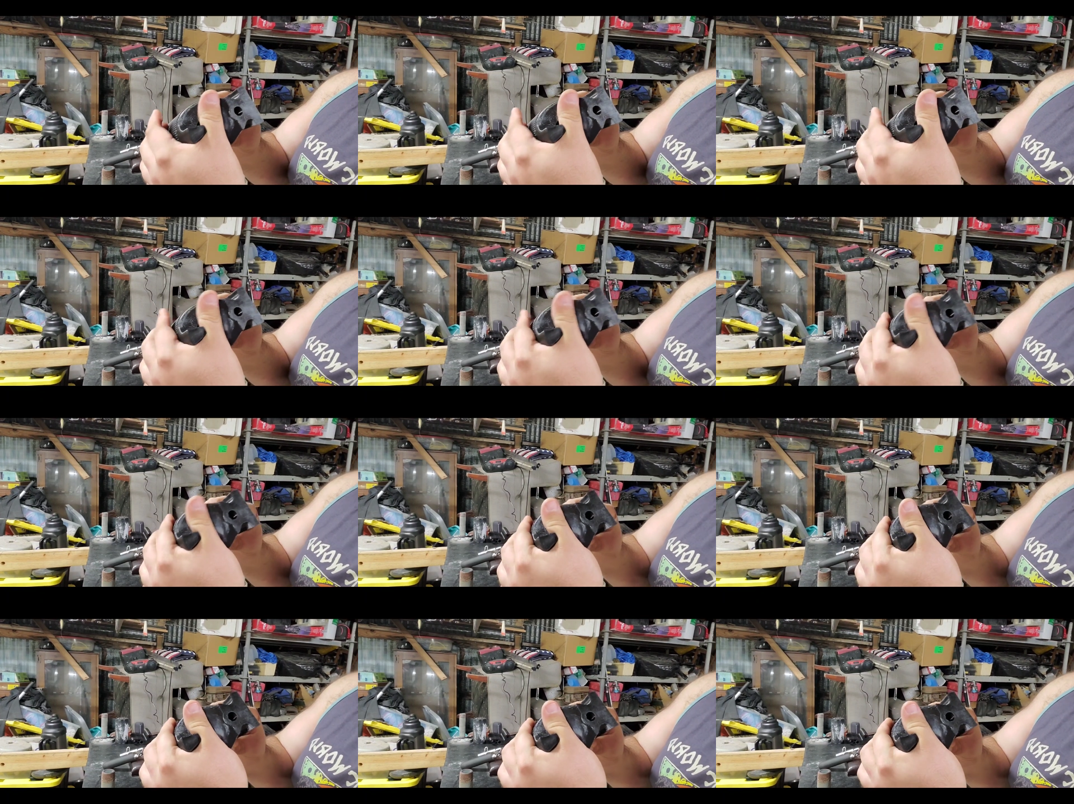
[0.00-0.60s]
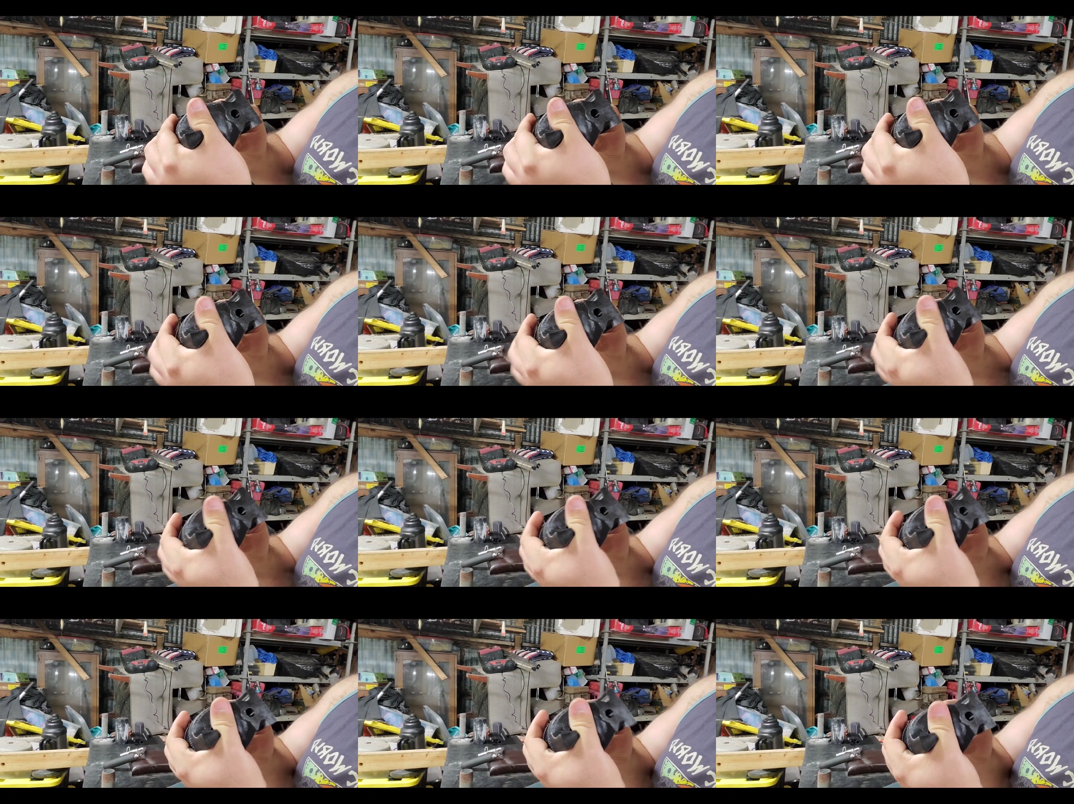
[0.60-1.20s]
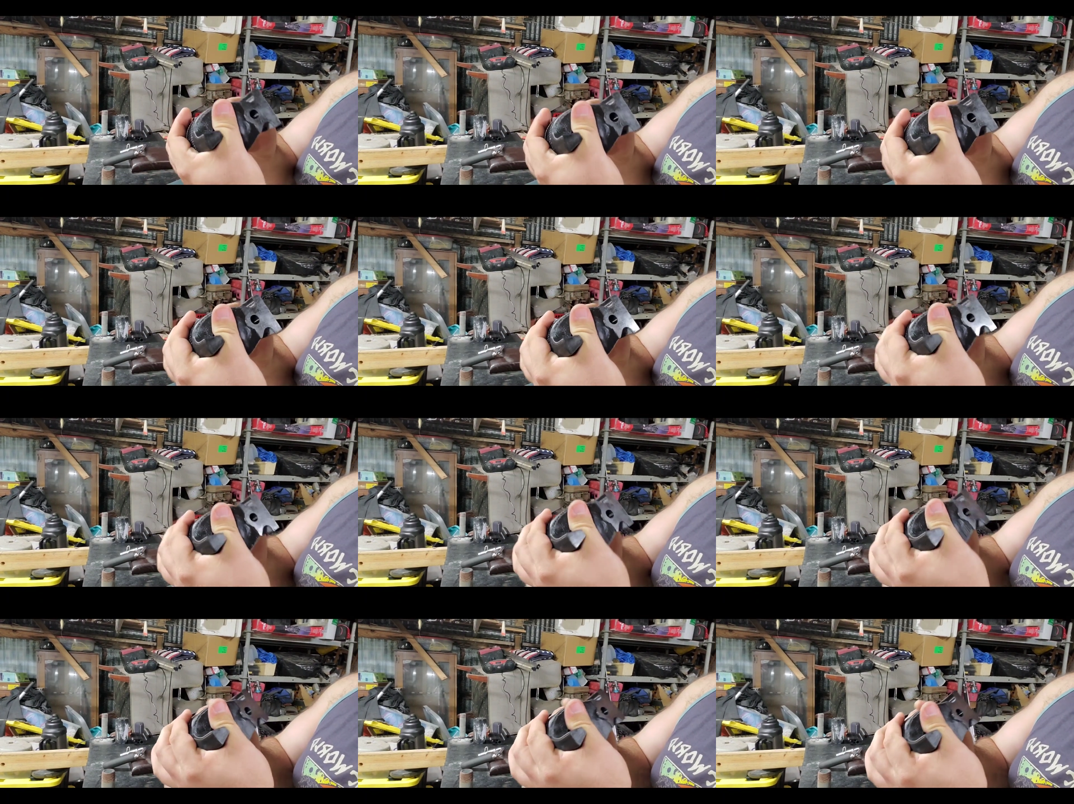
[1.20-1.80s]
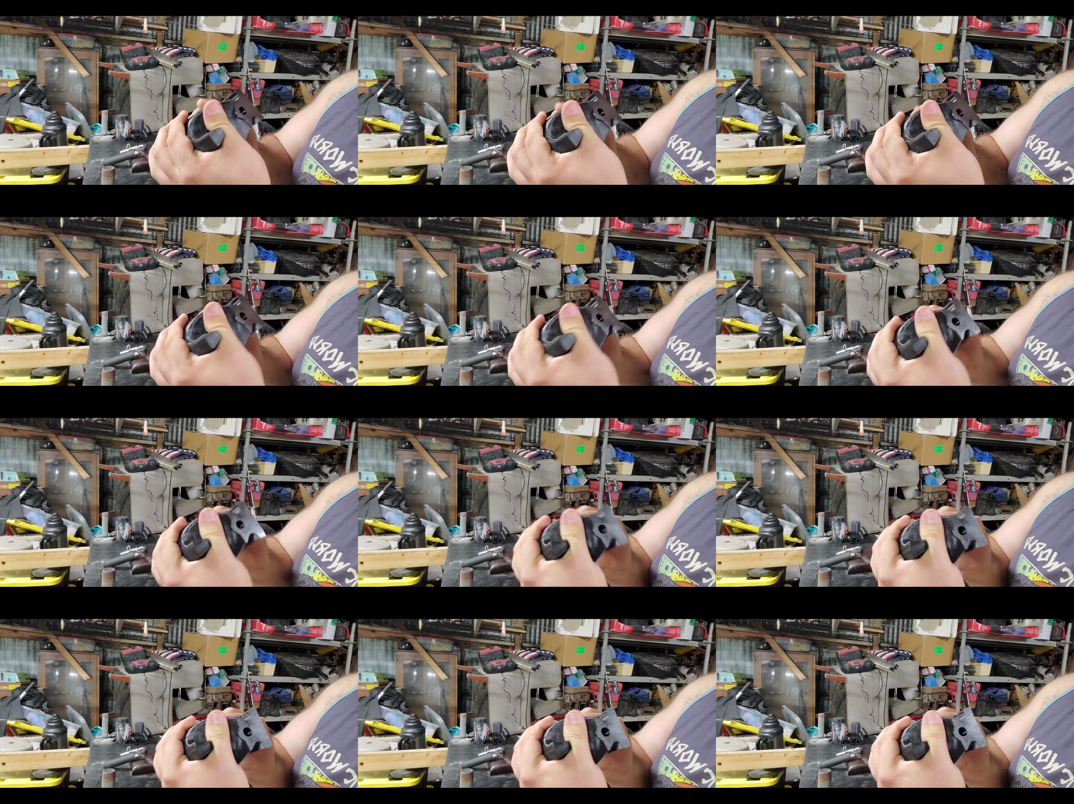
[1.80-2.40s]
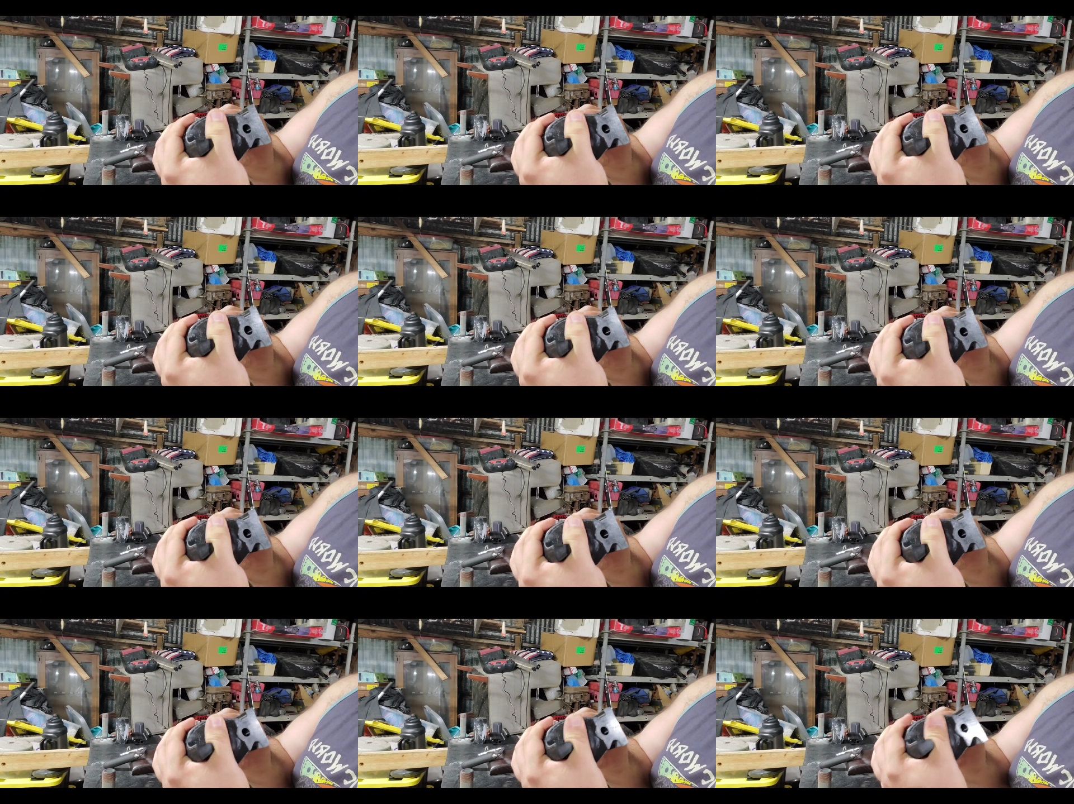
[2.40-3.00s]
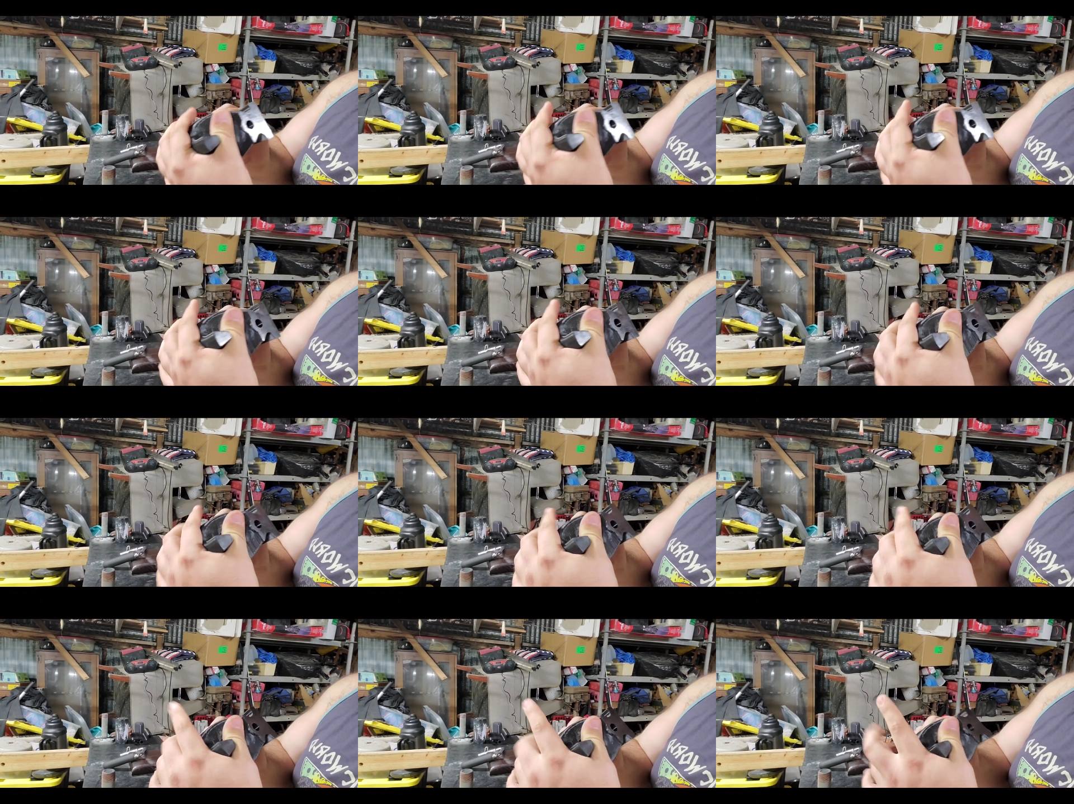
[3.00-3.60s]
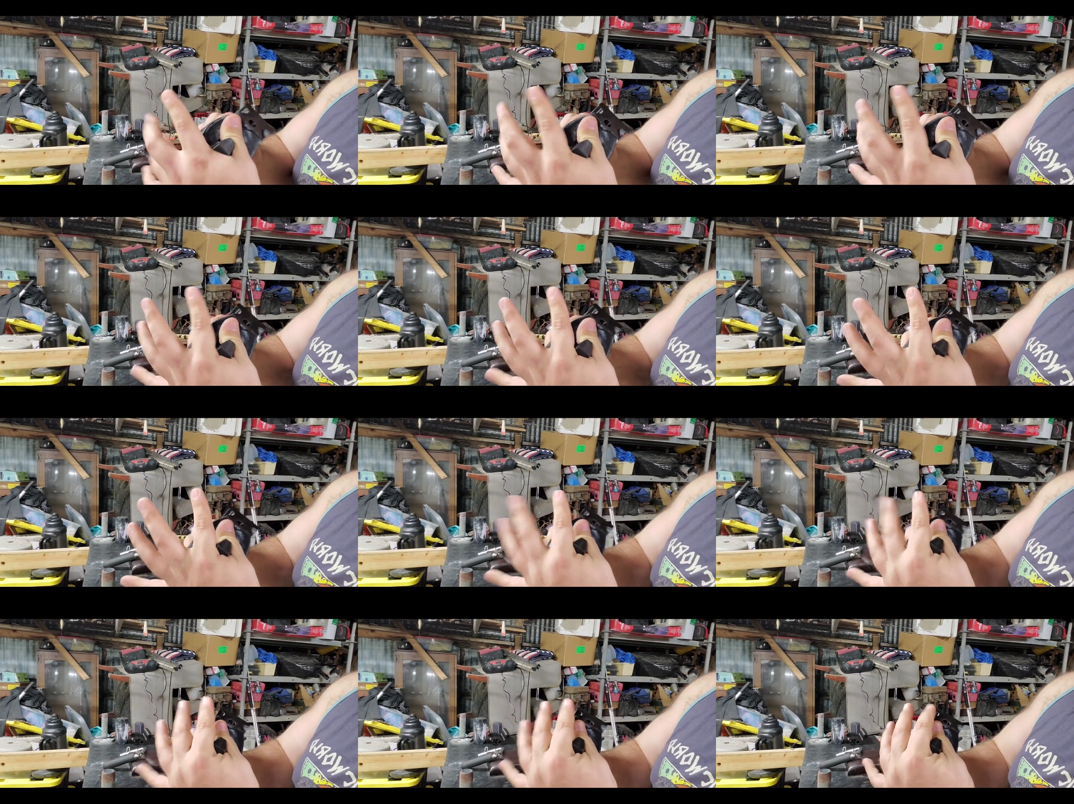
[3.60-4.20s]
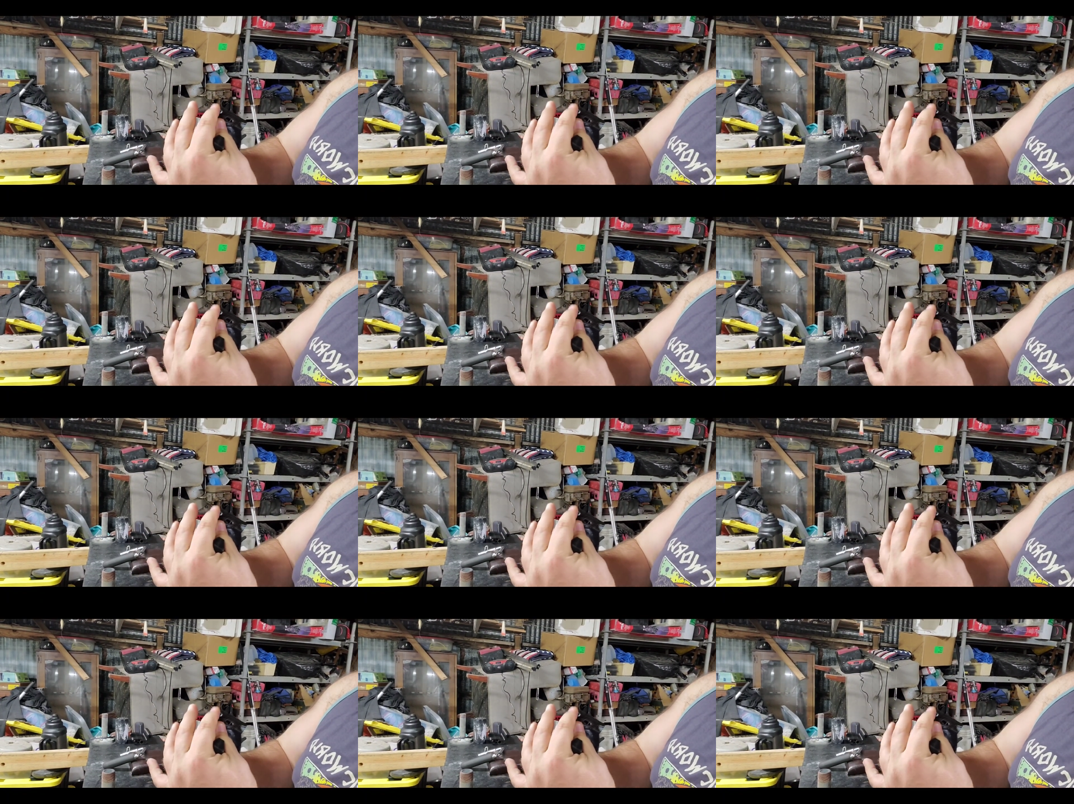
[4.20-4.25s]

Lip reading: (no speaker visible)